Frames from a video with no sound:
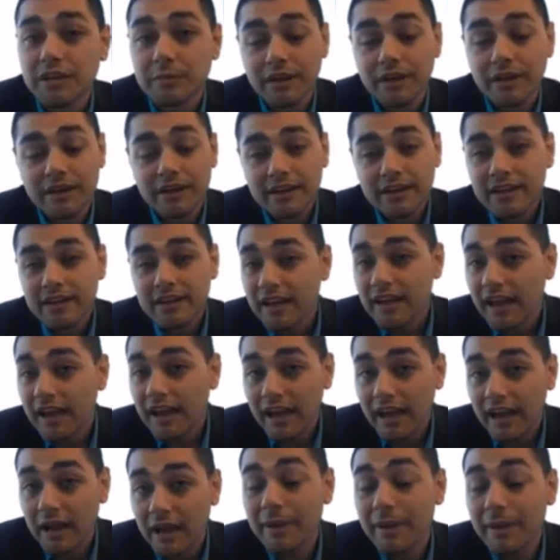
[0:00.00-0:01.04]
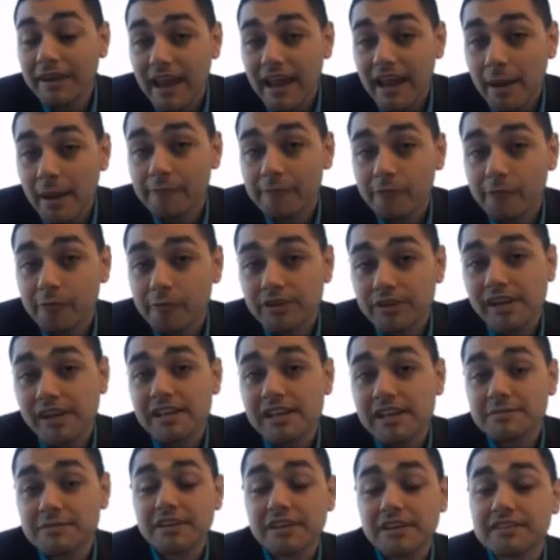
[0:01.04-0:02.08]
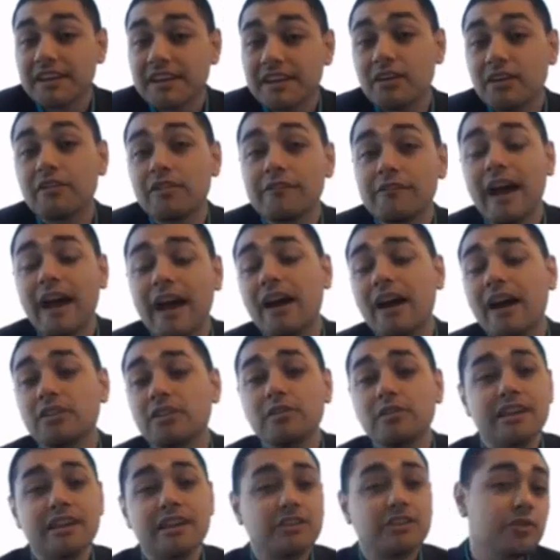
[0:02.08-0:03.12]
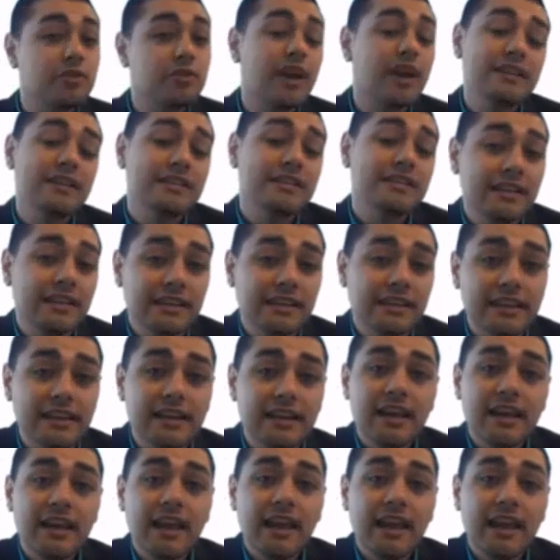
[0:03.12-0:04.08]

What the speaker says: But I make it happen for you guys because I know the value that you guys see in it.